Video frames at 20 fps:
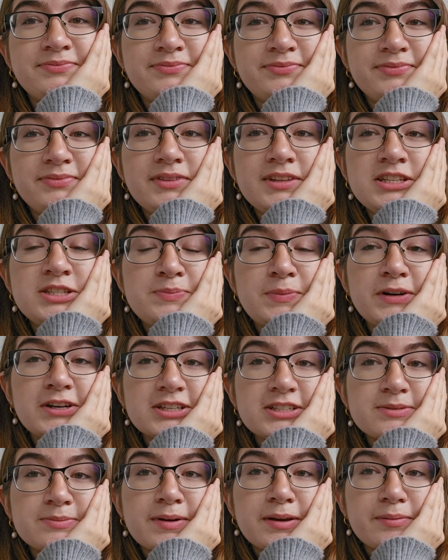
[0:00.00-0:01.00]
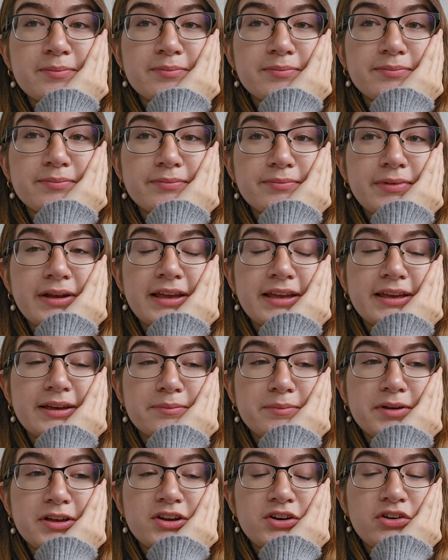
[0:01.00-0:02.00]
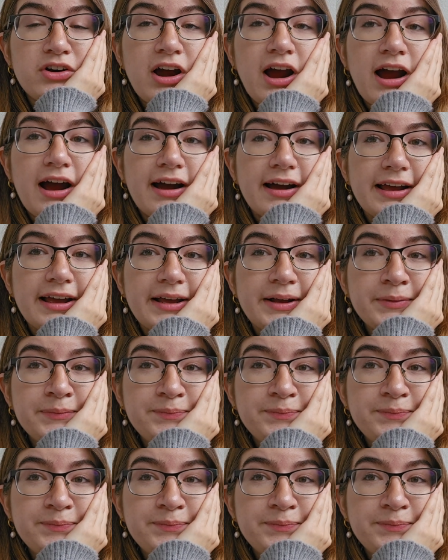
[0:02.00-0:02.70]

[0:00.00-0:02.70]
This book is making me cry.